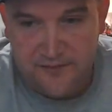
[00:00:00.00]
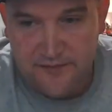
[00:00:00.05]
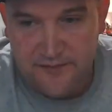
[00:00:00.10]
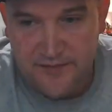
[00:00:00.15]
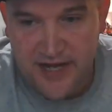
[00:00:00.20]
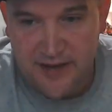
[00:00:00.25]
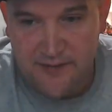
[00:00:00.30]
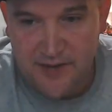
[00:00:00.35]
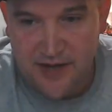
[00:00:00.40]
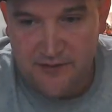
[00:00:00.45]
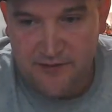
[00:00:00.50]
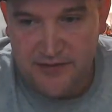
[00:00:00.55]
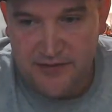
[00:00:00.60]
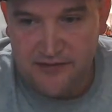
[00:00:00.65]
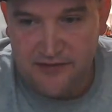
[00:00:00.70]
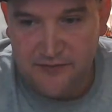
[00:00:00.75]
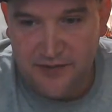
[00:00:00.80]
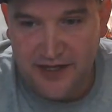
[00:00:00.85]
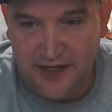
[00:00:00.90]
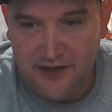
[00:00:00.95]
Man might be
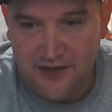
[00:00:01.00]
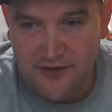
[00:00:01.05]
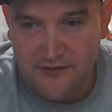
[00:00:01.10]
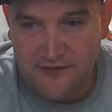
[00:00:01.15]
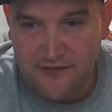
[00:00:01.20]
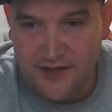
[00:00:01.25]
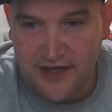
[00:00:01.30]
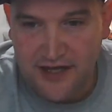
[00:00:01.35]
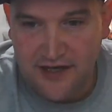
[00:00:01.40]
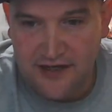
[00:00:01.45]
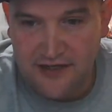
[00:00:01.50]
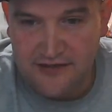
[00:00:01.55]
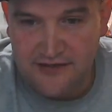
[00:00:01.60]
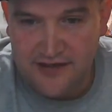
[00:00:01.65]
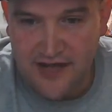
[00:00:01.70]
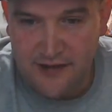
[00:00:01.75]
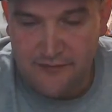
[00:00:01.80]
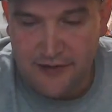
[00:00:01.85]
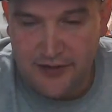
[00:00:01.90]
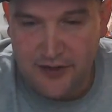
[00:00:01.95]
swinging off that
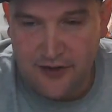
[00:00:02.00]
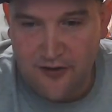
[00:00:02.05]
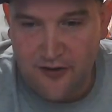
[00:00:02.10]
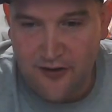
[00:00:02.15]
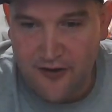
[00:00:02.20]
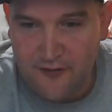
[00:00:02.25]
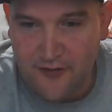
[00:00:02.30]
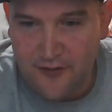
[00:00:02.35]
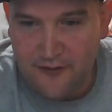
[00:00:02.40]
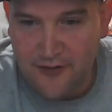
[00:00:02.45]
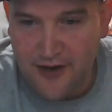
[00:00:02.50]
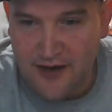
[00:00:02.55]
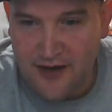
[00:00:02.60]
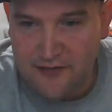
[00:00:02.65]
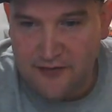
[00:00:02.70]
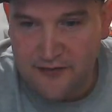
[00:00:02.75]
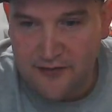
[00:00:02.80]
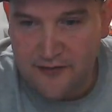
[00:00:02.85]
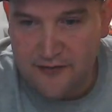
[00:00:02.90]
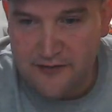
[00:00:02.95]
top of the car while
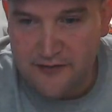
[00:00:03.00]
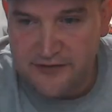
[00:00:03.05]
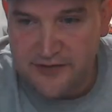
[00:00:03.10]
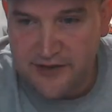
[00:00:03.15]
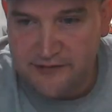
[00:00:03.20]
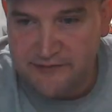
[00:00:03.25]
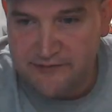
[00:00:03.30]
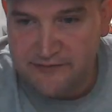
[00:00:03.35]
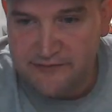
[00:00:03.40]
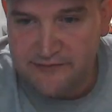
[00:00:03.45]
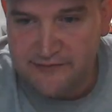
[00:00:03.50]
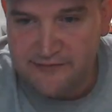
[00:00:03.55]
riding the road or something.